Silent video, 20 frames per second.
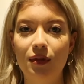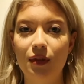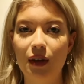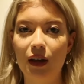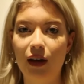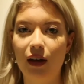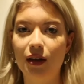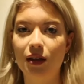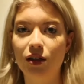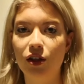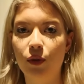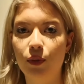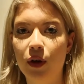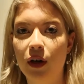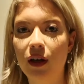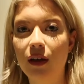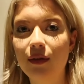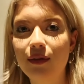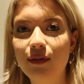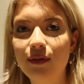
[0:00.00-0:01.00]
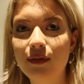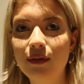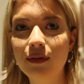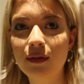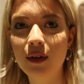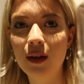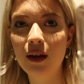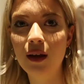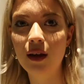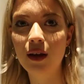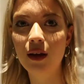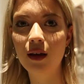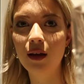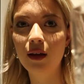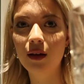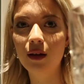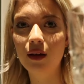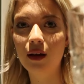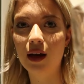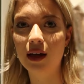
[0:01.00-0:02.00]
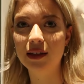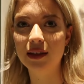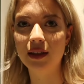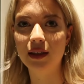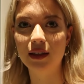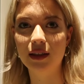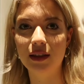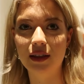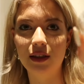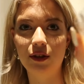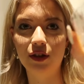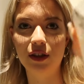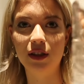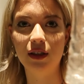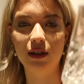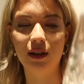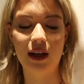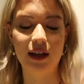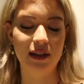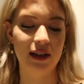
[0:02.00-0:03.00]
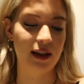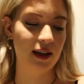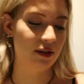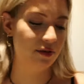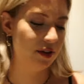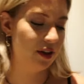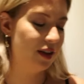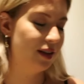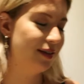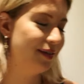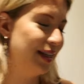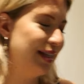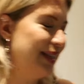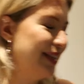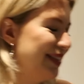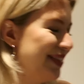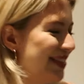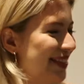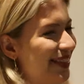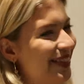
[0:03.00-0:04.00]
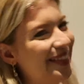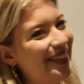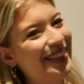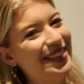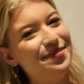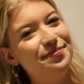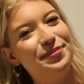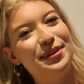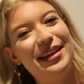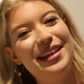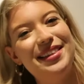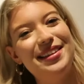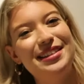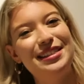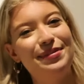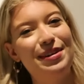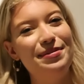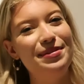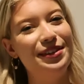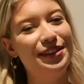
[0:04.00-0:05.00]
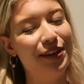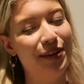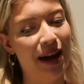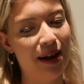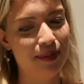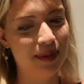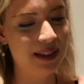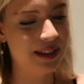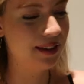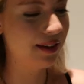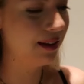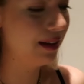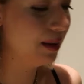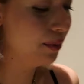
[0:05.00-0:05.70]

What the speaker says: Look, it's so pretty. It's like a crystal glass. I love it. Pretty things make me so happy. It's the